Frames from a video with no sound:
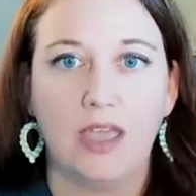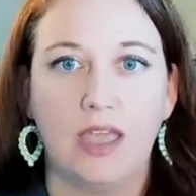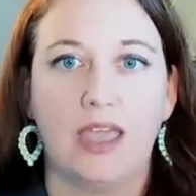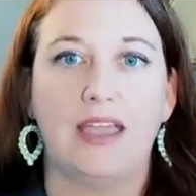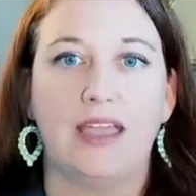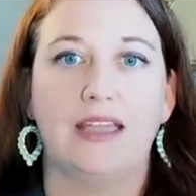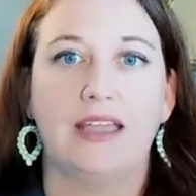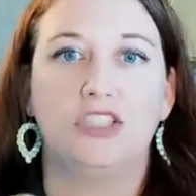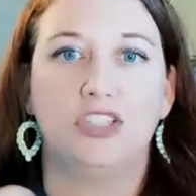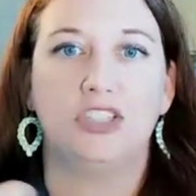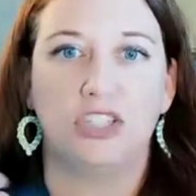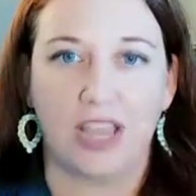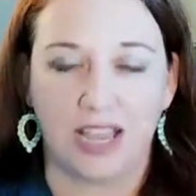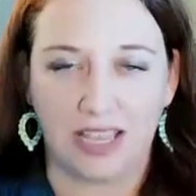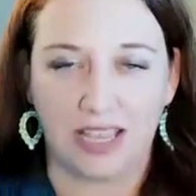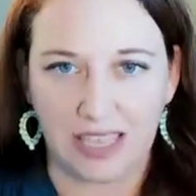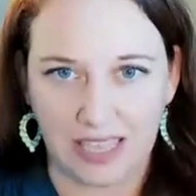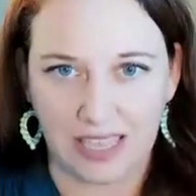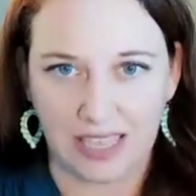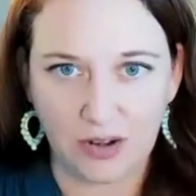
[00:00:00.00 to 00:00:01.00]
and
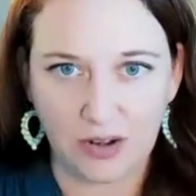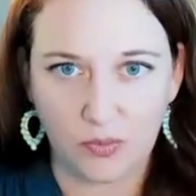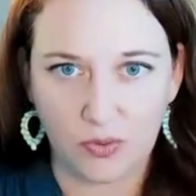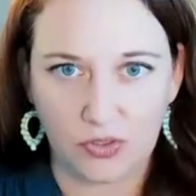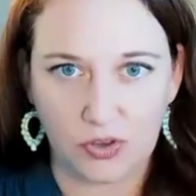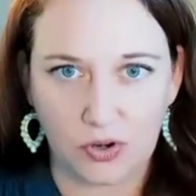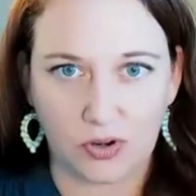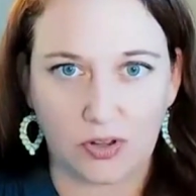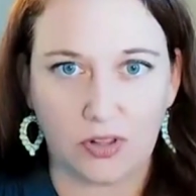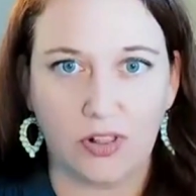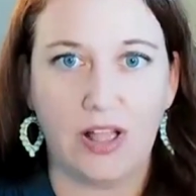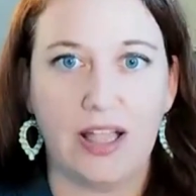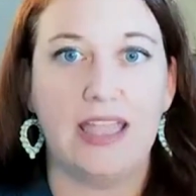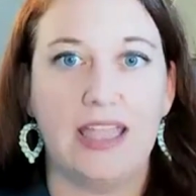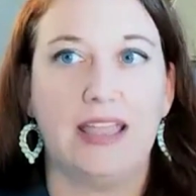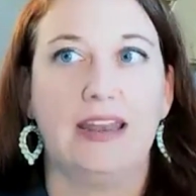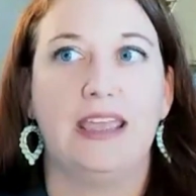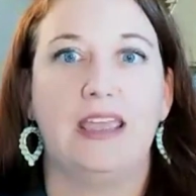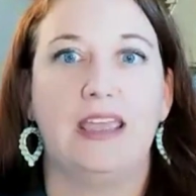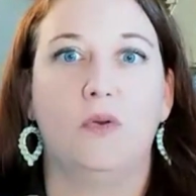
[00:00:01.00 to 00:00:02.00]
checking in with your
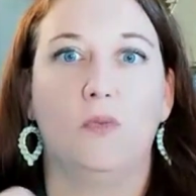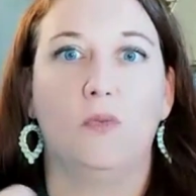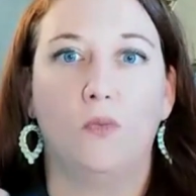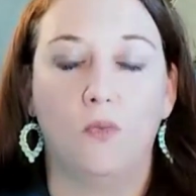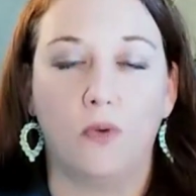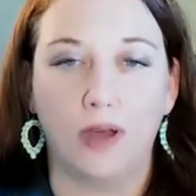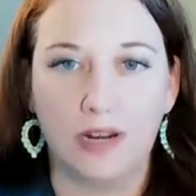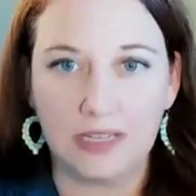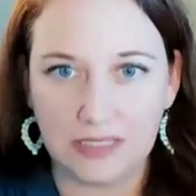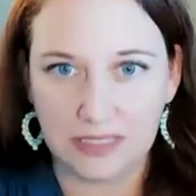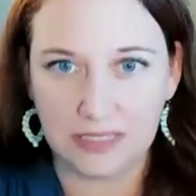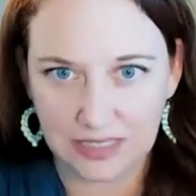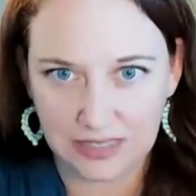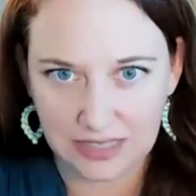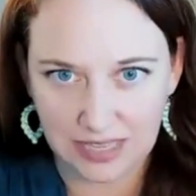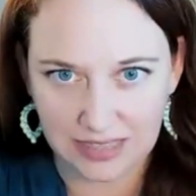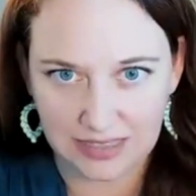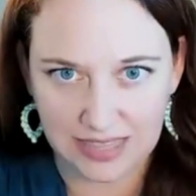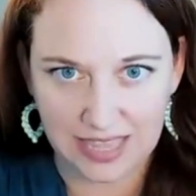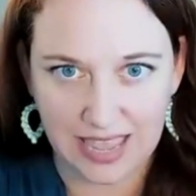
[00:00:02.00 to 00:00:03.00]
client and what is it
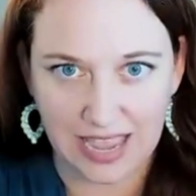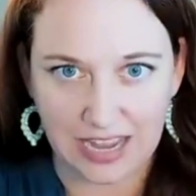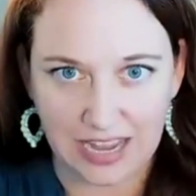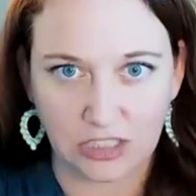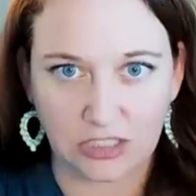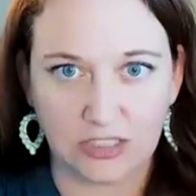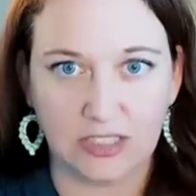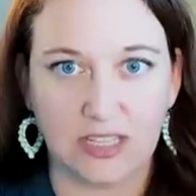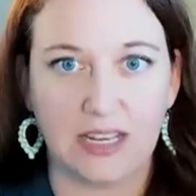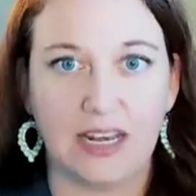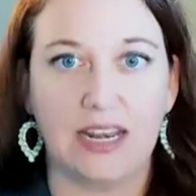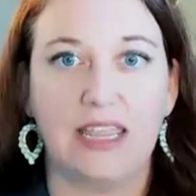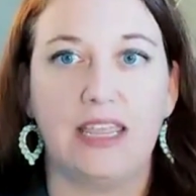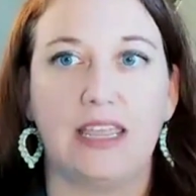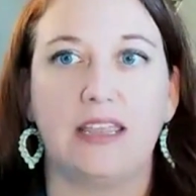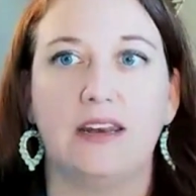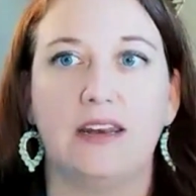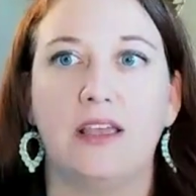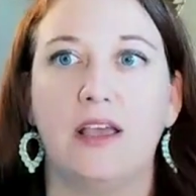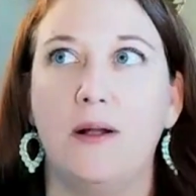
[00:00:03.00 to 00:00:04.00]
that they actually
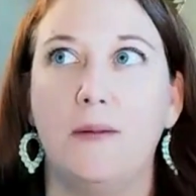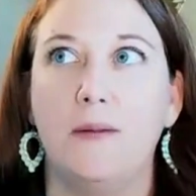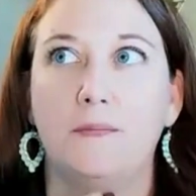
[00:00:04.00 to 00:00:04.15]
need.